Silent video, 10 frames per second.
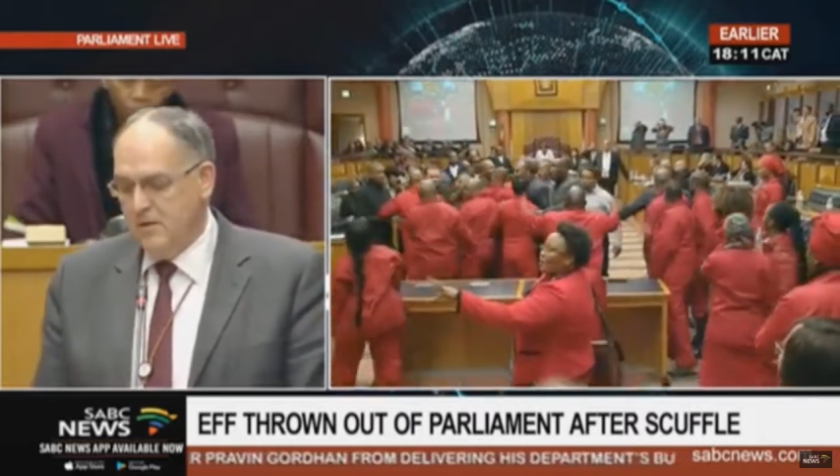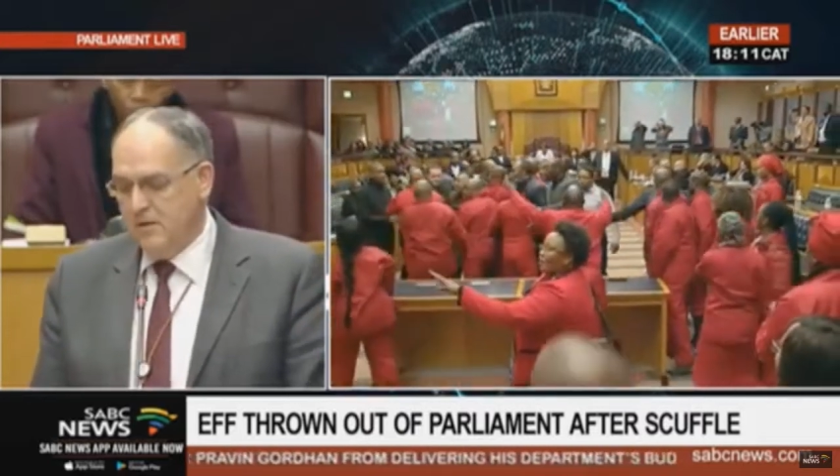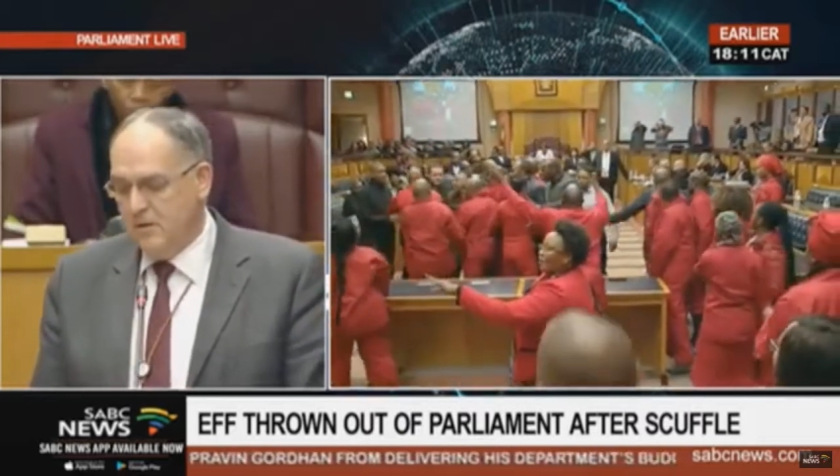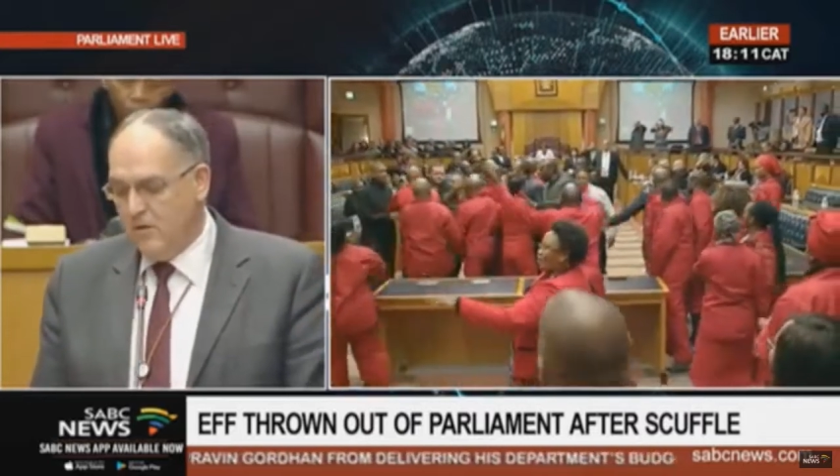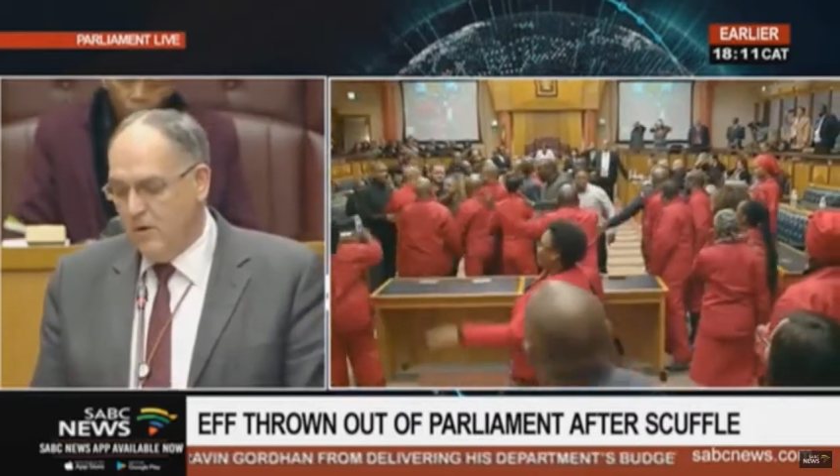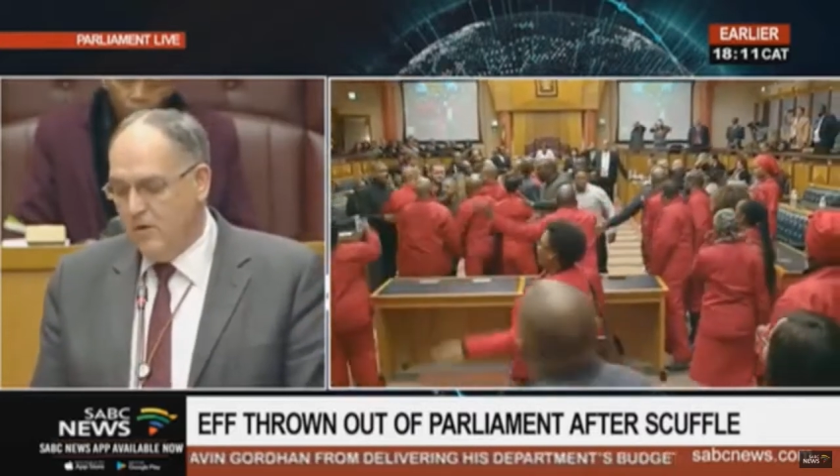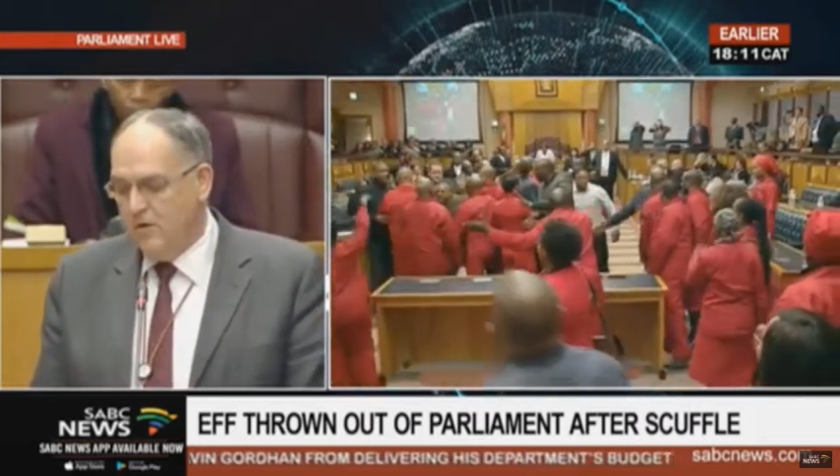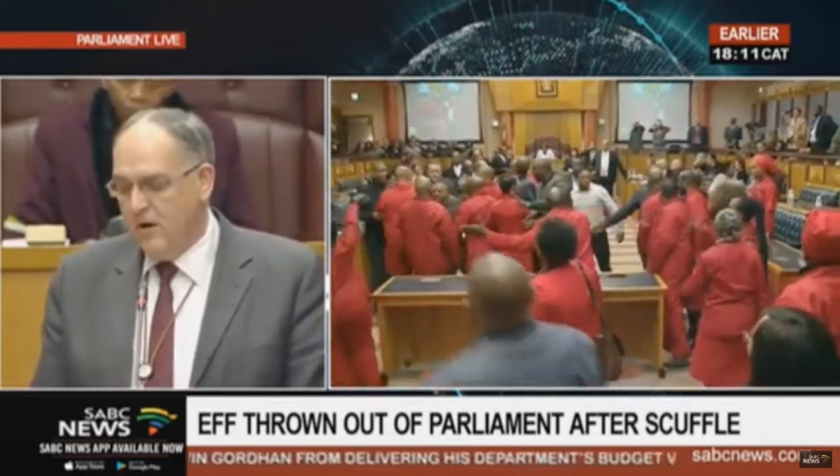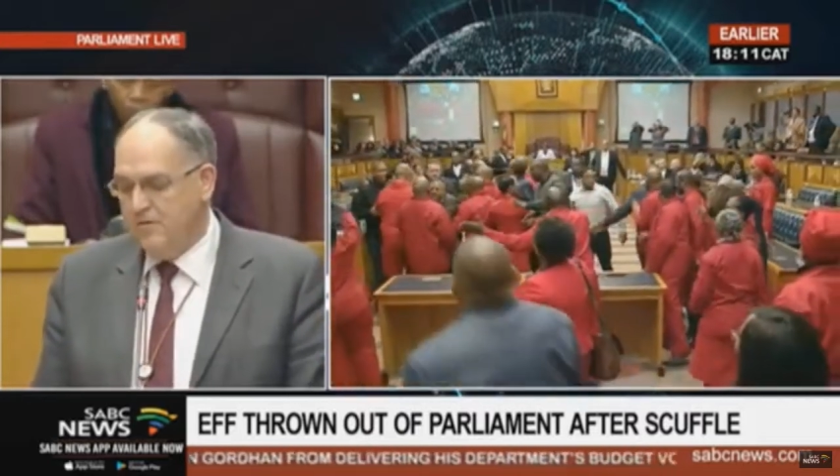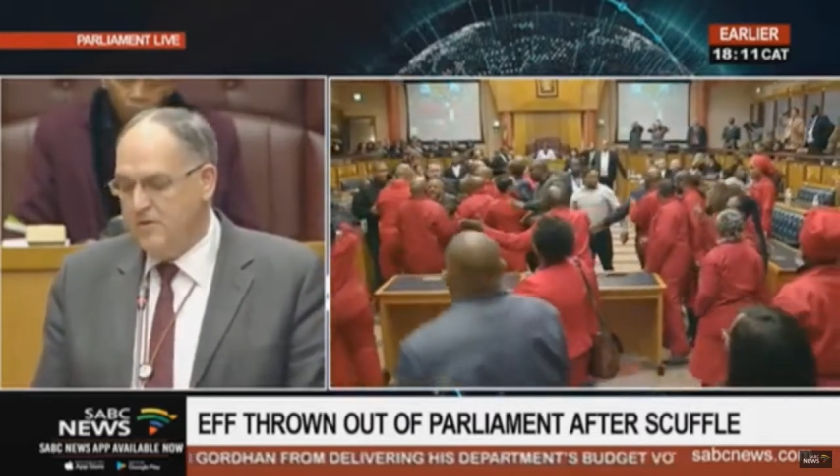the
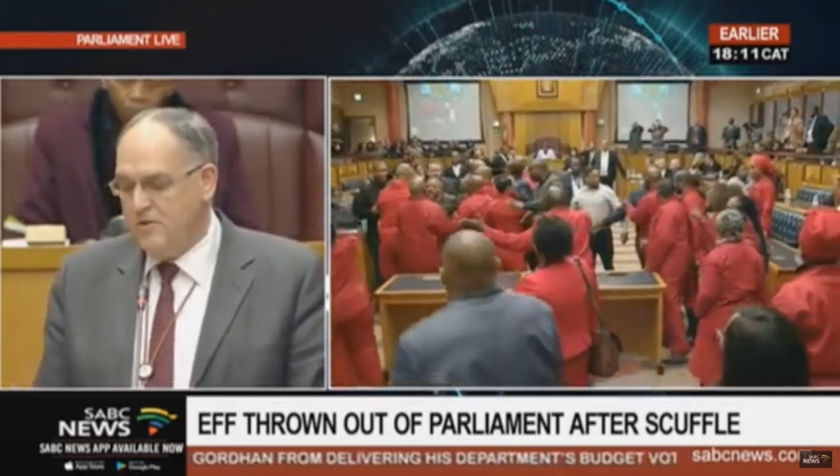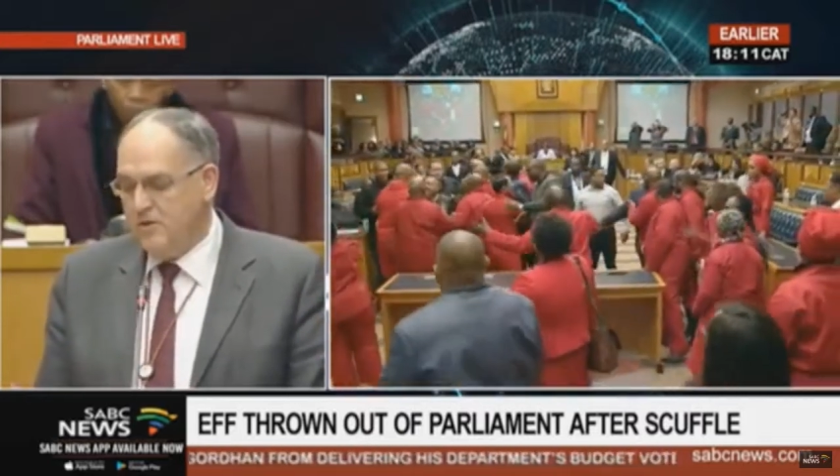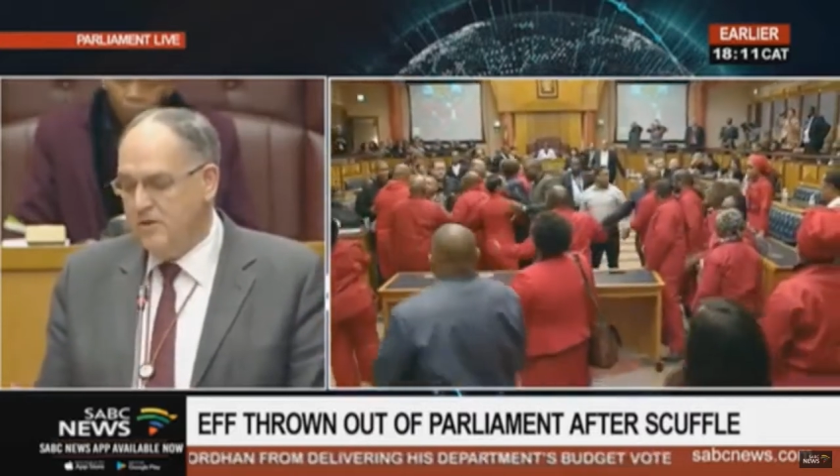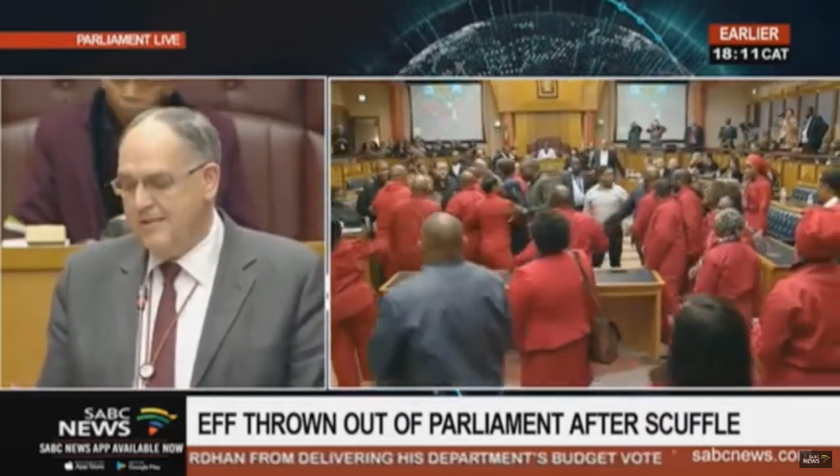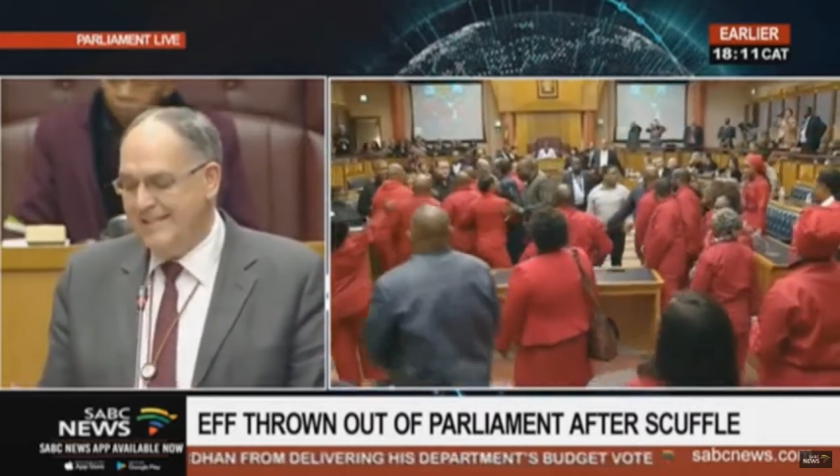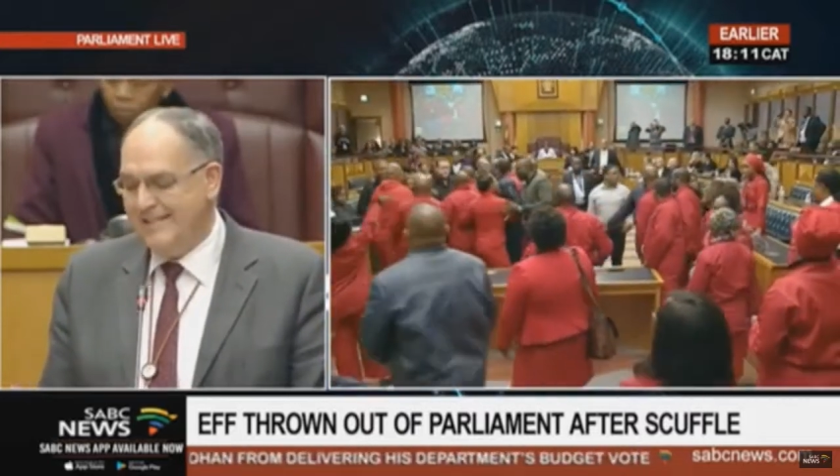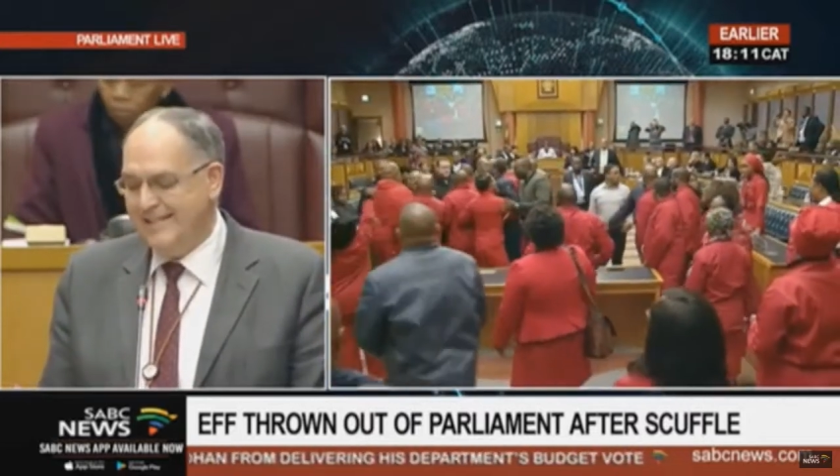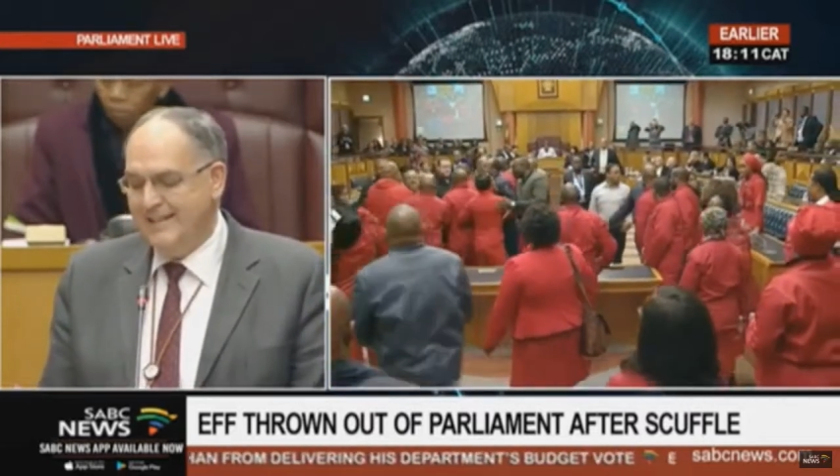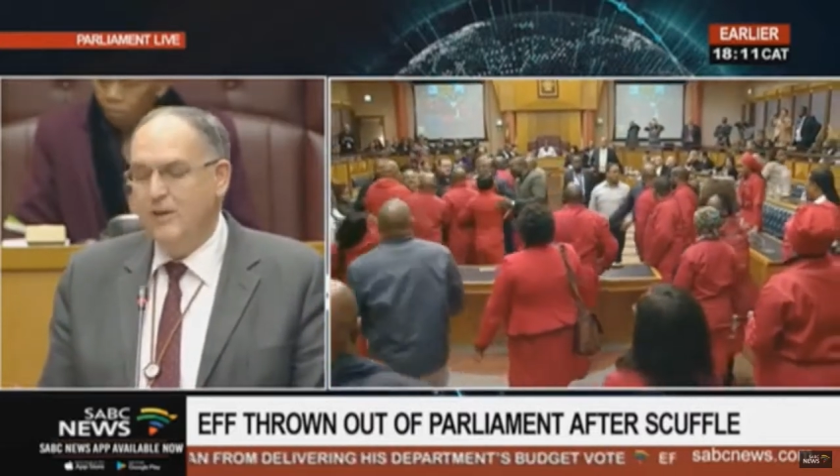role of certain